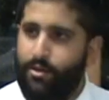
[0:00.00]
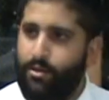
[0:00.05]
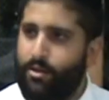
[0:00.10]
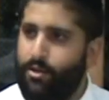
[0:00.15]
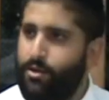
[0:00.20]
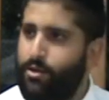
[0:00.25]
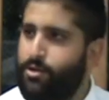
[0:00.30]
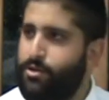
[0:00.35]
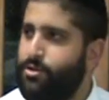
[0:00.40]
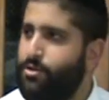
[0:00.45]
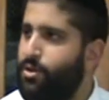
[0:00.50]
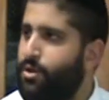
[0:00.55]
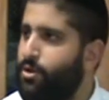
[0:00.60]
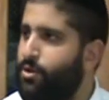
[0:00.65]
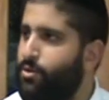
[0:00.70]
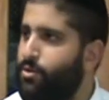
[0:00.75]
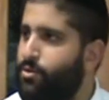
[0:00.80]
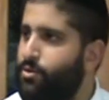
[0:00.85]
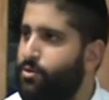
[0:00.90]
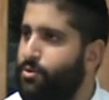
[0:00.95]
There's
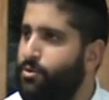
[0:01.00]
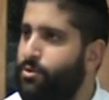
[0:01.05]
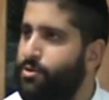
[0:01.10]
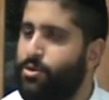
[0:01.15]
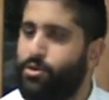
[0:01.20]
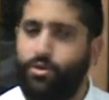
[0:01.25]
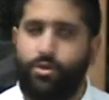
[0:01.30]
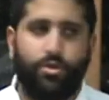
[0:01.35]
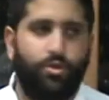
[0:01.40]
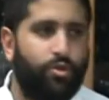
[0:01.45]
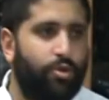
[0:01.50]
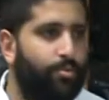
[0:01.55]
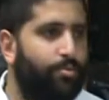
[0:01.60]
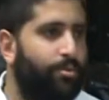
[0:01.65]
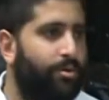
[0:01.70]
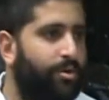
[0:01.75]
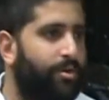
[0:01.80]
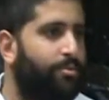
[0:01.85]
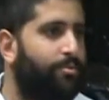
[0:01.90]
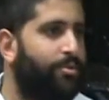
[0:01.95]
no
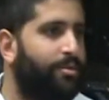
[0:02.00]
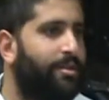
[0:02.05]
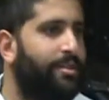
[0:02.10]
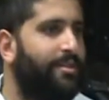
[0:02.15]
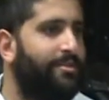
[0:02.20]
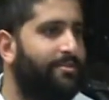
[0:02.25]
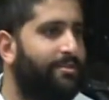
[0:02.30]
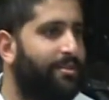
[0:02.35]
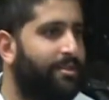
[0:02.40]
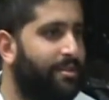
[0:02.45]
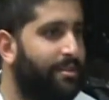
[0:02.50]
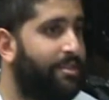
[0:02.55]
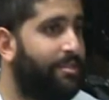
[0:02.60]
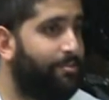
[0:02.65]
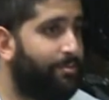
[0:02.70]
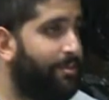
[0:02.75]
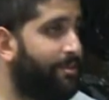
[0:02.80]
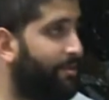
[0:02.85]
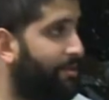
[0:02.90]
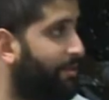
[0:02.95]
stupider belief than this,
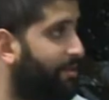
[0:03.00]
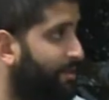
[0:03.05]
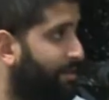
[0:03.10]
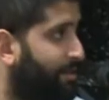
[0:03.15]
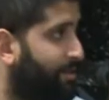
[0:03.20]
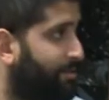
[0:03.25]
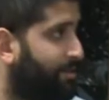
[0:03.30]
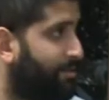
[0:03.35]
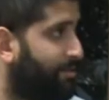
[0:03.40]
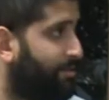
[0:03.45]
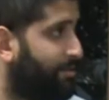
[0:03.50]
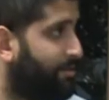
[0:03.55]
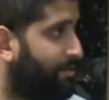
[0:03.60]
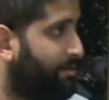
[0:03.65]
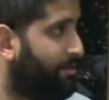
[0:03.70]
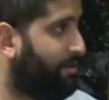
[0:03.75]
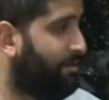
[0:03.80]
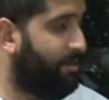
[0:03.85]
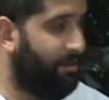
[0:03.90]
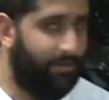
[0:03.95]
but it exists.
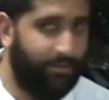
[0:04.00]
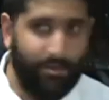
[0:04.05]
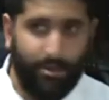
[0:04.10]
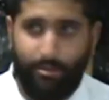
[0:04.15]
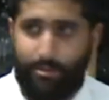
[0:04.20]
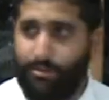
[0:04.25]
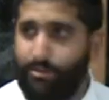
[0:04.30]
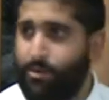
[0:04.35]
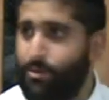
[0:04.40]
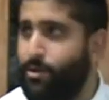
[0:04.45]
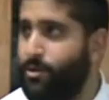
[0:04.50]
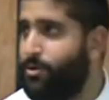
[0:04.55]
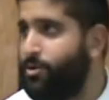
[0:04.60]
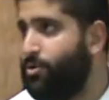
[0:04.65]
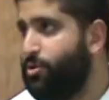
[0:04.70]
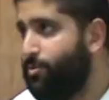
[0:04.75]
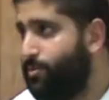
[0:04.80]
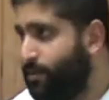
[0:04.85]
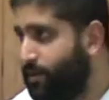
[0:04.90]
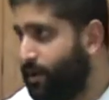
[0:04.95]
Leave me for the word
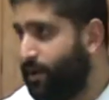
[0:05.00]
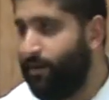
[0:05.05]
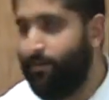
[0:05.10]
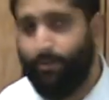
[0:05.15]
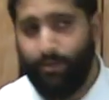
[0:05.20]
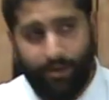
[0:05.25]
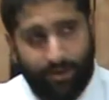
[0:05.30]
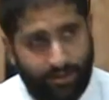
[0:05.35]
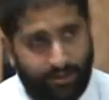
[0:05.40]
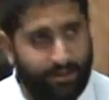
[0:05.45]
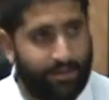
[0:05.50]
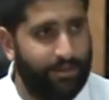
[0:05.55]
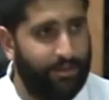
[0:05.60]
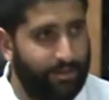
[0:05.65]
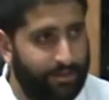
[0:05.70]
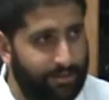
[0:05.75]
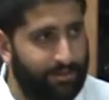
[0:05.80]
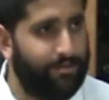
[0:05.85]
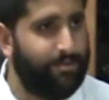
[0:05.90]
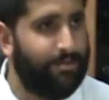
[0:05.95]
stupid. I felt said that
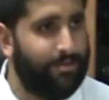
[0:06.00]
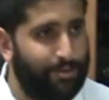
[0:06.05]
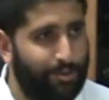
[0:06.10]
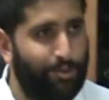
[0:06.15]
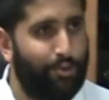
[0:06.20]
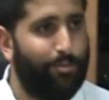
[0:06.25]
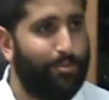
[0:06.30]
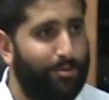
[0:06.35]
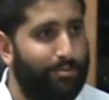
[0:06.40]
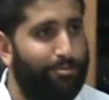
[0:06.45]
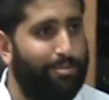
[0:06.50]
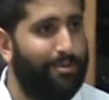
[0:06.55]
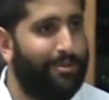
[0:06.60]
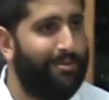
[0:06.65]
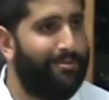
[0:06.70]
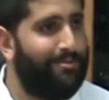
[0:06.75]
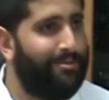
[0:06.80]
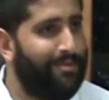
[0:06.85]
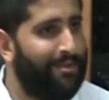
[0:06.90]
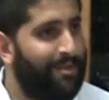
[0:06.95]
this is a stupid
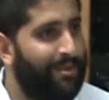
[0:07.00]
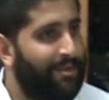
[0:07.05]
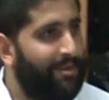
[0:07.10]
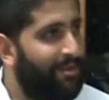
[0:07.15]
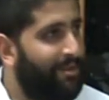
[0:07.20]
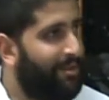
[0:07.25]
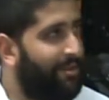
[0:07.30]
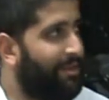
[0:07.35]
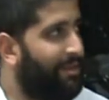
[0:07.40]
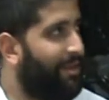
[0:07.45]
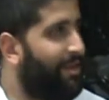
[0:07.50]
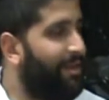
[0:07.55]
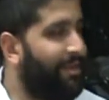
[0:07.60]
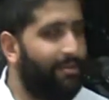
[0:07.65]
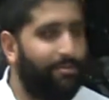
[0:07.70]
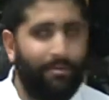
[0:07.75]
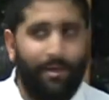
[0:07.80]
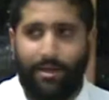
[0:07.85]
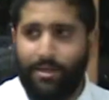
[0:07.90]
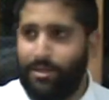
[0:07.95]
belief.
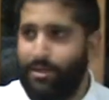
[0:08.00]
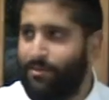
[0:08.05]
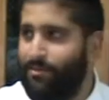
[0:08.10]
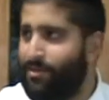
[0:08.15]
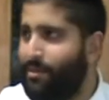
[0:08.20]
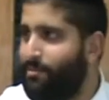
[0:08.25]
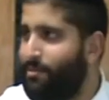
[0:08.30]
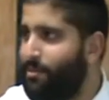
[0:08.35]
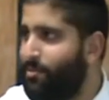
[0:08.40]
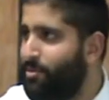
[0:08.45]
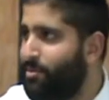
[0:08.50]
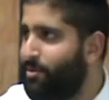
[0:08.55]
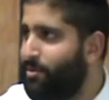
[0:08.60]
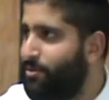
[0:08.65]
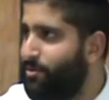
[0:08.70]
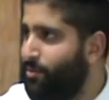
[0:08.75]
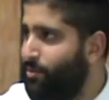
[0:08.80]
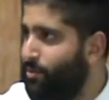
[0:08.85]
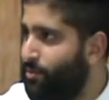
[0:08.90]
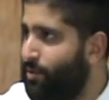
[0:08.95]
Can't imagine even that people
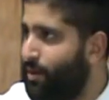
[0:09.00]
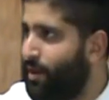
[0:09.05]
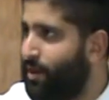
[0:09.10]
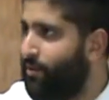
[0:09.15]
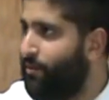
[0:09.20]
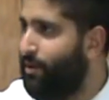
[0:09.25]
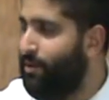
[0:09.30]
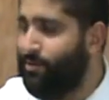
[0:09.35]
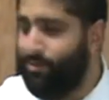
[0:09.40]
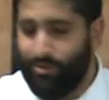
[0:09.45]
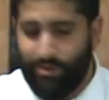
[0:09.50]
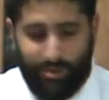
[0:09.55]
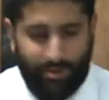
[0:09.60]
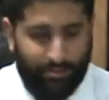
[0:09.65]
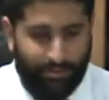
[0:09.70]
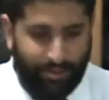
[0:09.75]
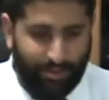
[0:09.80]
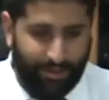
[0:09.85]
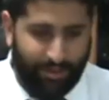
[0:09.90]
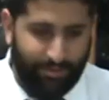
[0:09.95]
walk around with such a
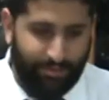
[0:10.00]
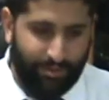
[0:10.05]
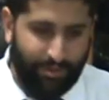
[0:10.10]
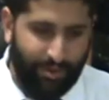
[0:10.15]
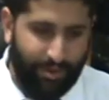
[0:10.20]
belief.